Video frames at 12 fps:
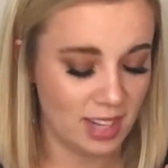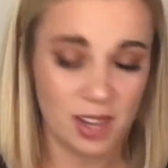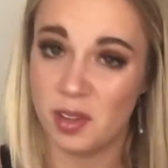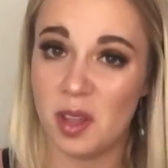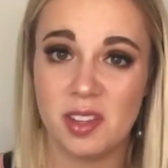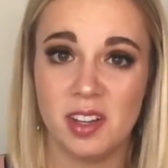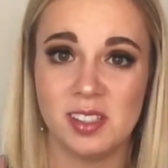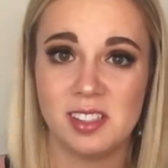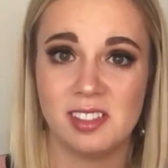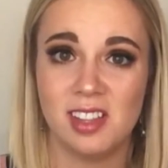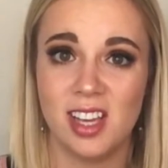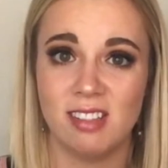have nothing else to
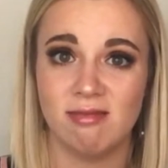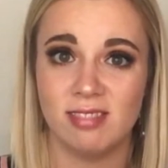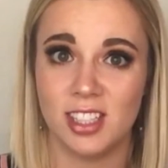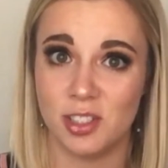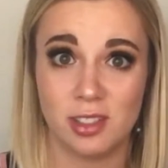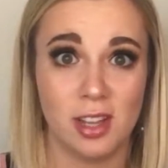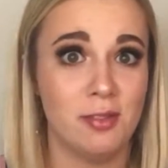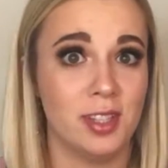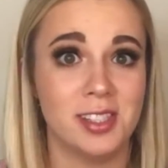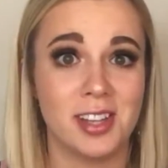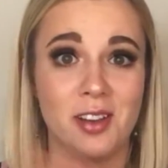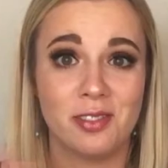say. I just love
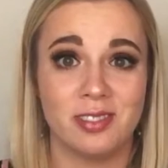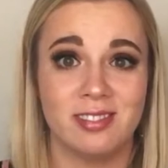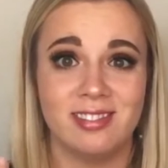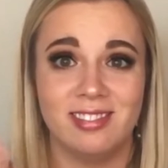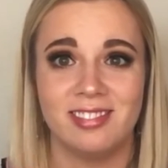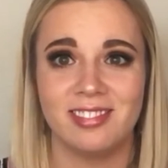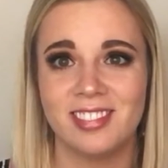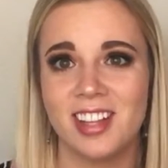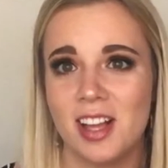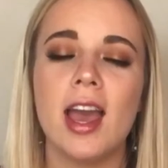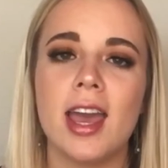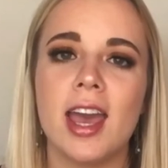this stuff.
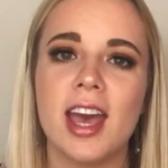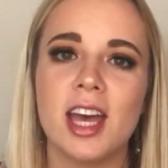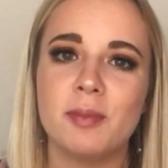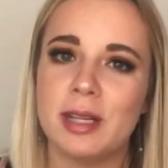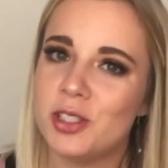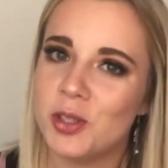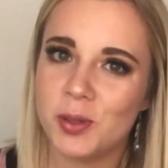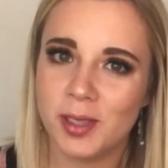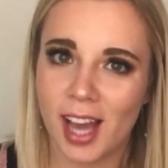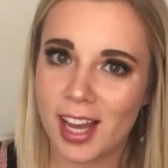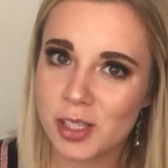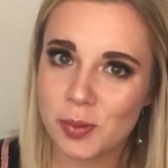And my two
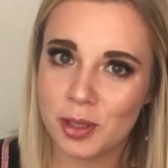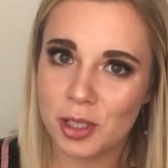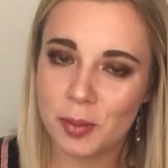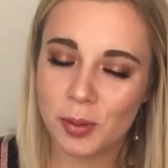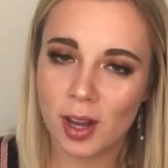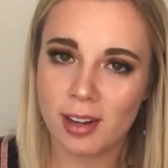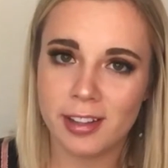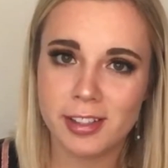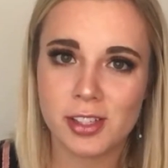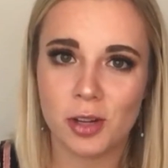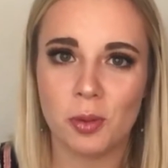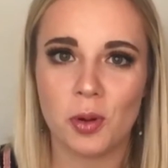last beauty
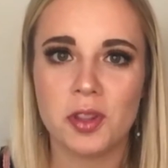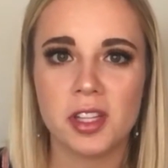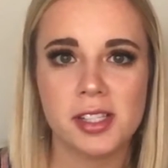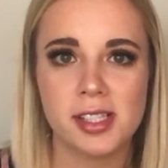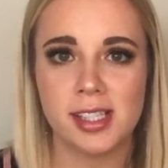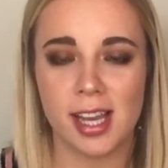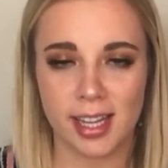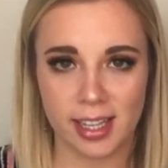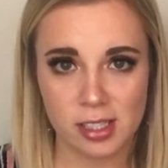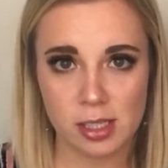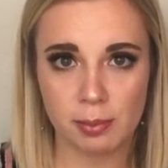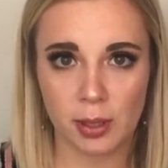products are both setting
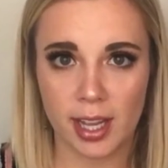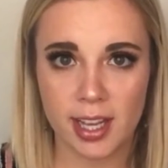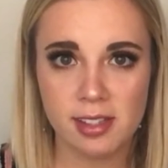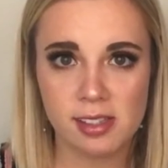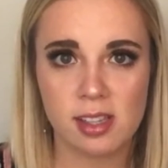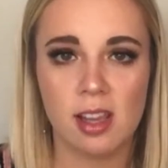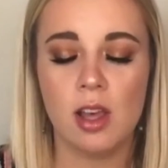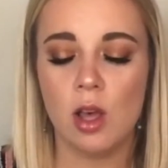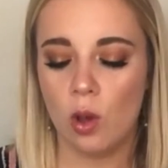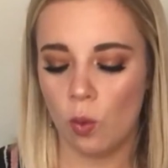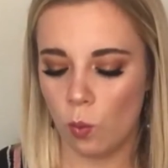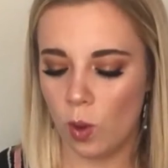sprays.
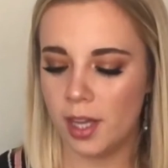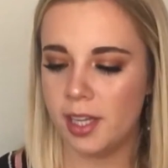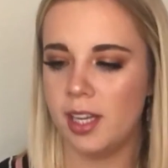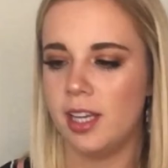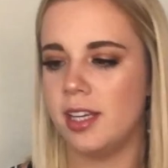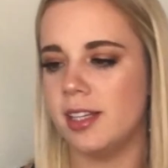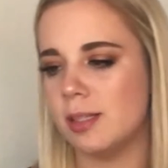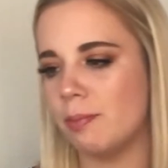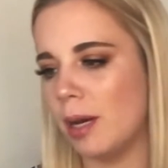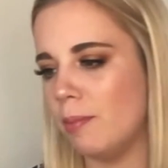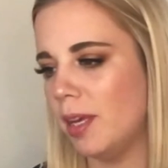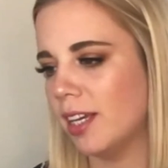One is
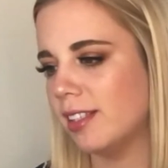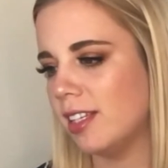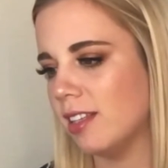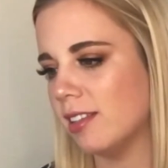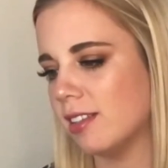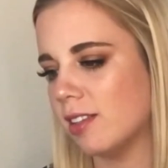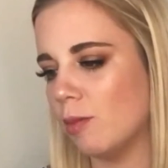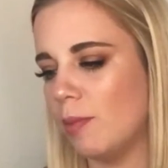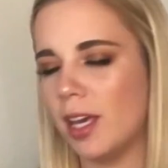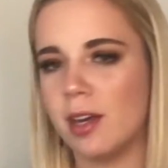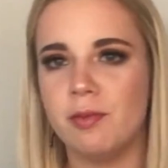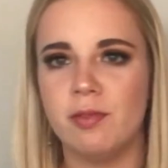by Pixi. This is their
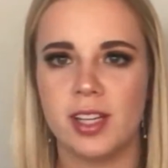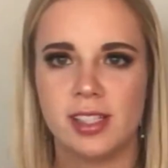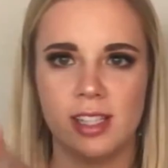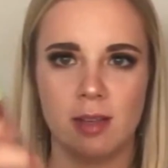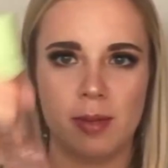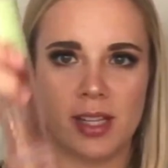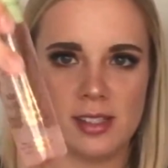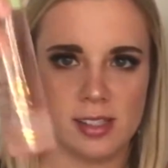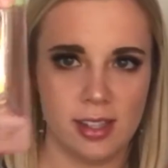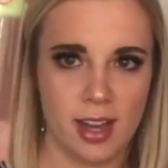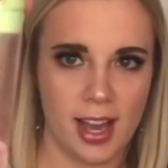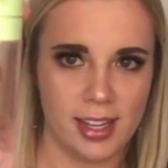makeup fixing mist,
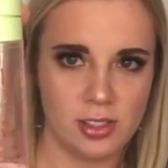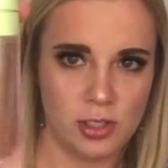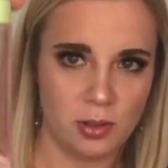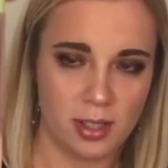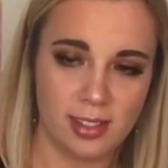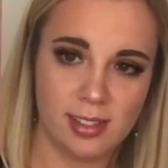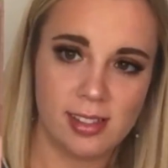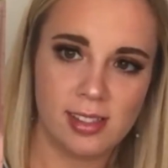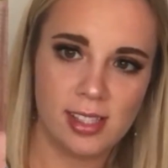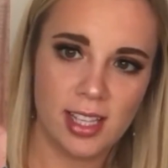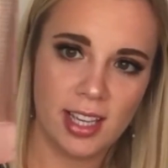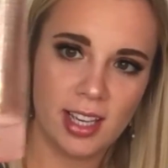and as you can
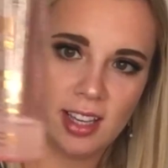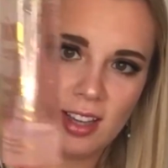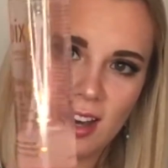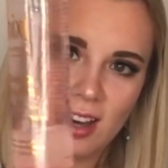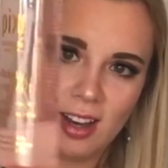see,